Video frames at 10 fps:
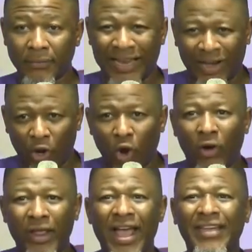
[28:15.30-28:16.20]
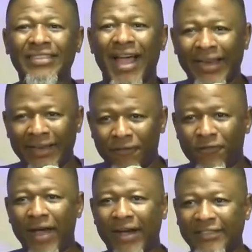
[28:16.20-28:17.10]
The lawyers and the
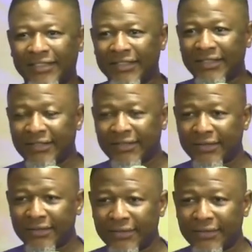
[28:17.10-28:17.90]
Pharisees.